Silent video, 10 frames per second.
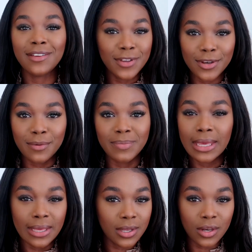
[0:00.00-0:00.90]
If you know
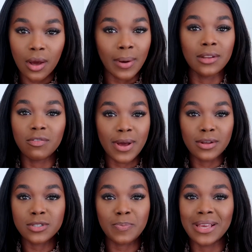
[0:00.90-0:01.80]
me, you know I love my
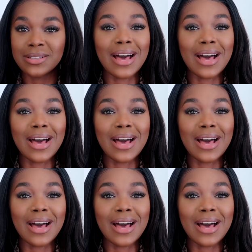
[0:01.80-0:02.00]
own space.